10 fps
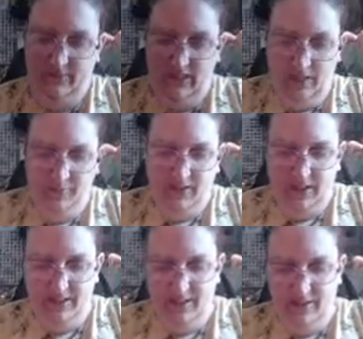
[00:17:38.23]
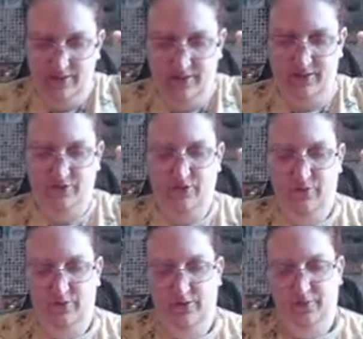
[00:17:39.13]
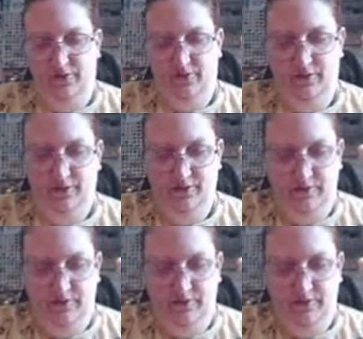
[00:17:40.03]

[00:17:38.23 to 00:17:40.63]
I'm glad to hear that you're doing well, my friend.